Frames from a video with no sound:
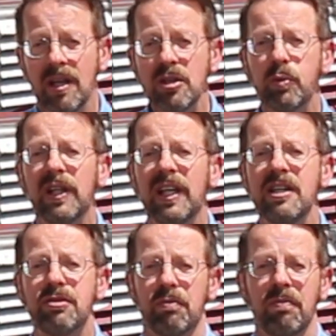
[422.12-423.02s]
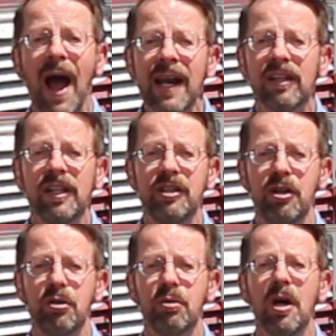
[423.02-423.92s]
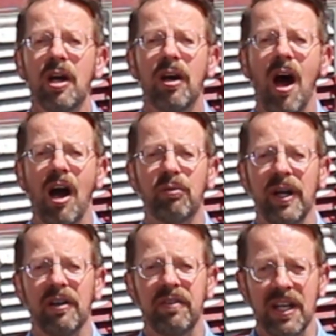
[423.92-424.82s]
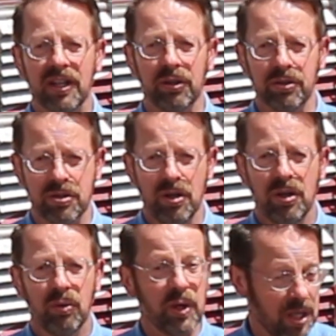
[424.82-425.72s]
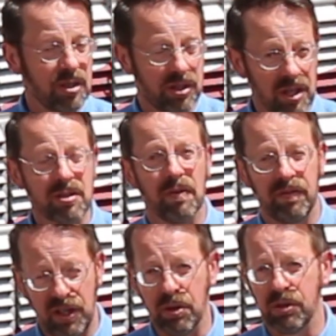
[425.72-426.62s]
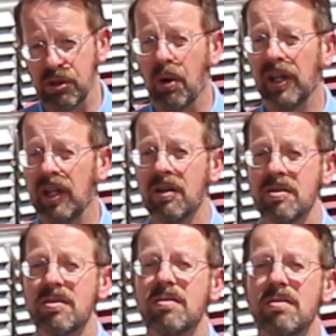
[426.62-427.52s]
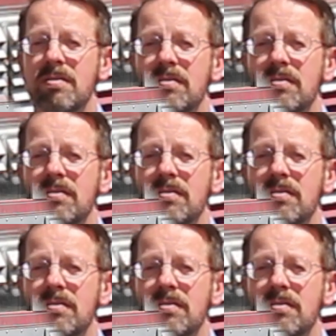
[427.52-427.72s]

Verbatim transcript: This would lead to radically new cog rail vehicles within just a few short years.